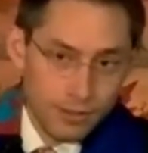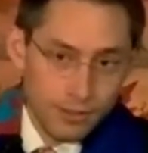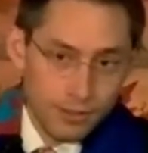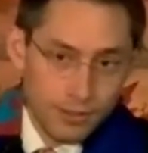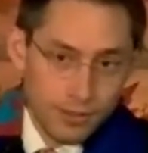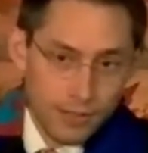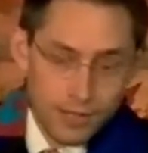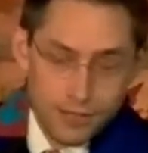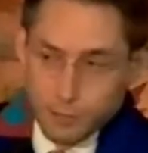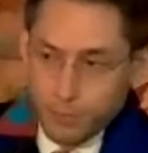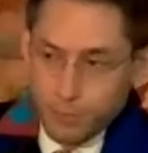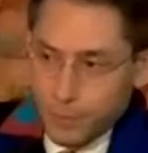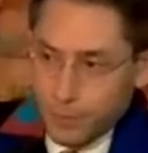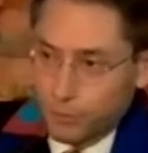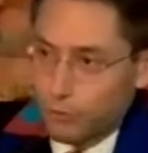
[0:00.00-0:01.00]
It's the
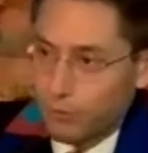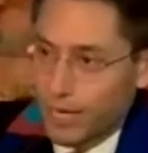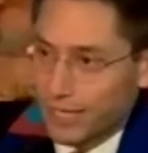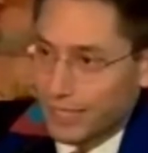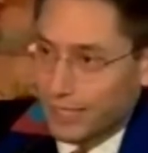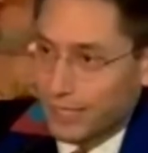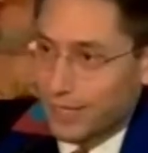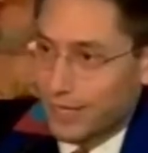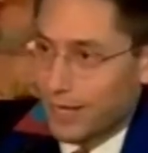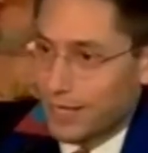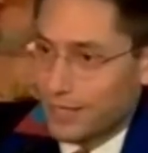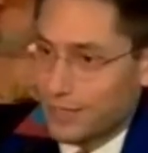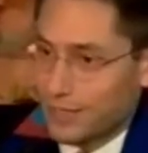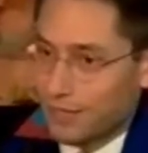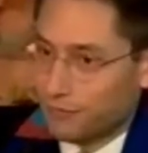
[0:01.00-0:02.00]
people who recognize
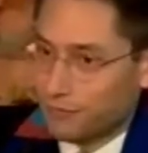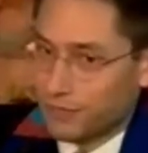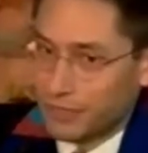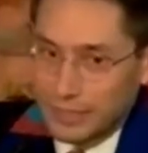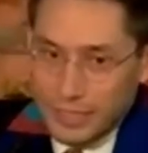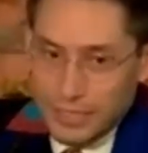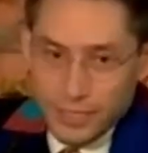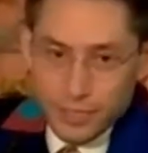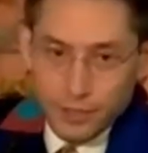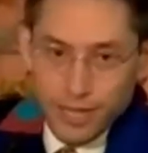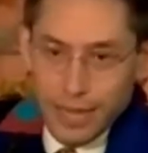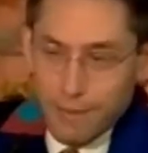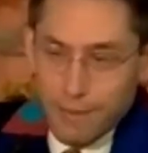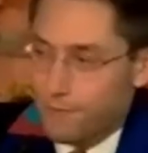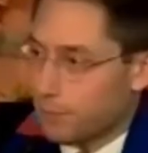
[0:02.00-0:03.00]
that if the leading
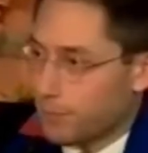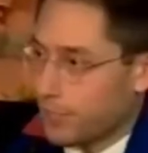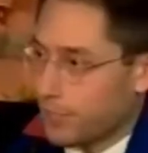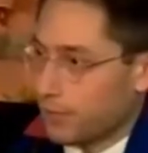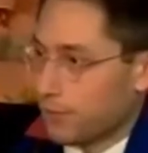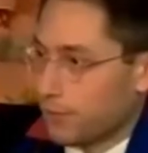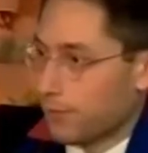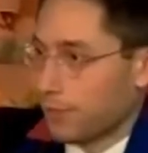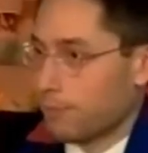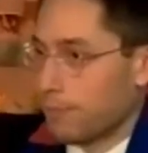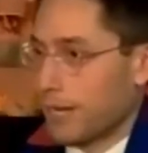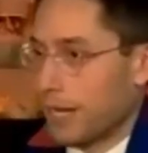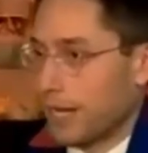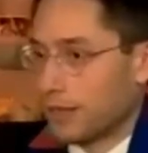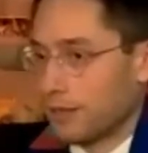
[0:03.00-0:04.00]
MVP
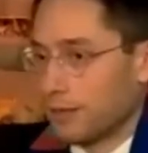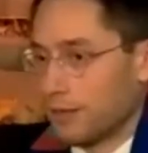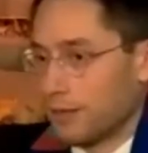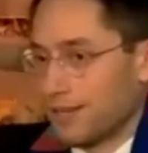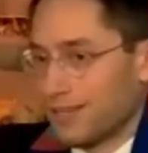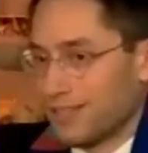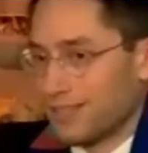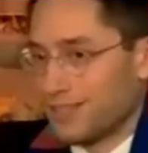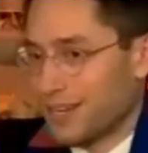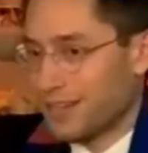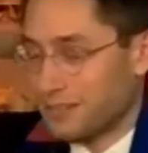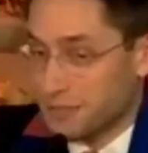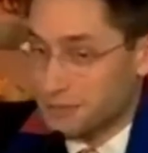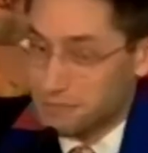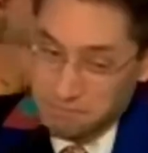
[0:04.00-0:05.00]
quarterback
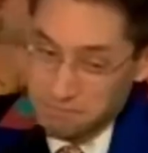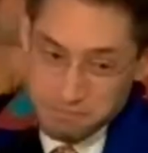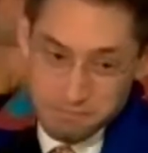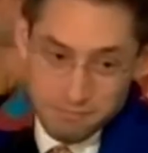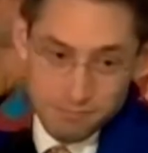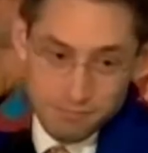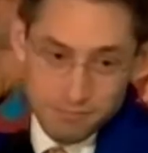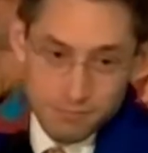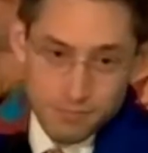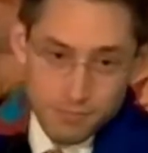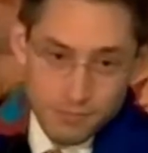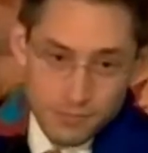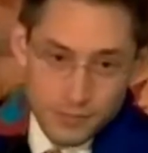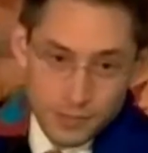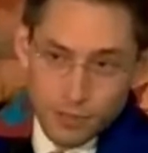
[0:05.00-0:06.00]
says,
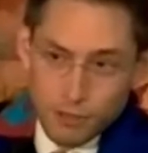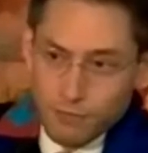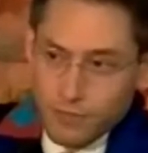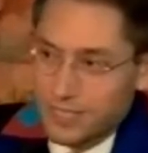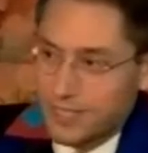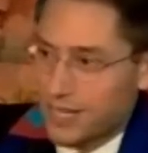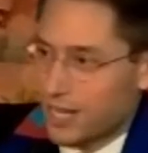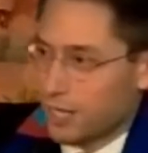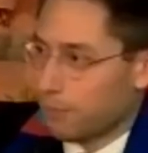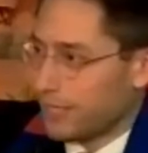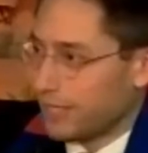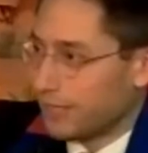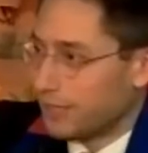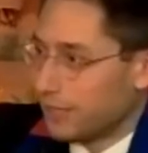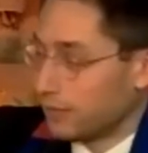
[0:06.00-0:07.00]
COVID's not a big
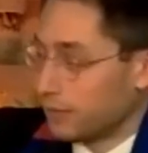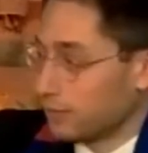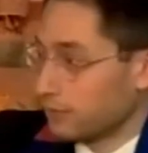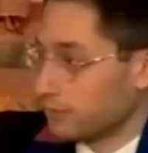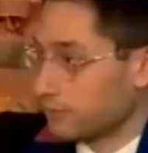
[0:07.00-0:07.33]
deal.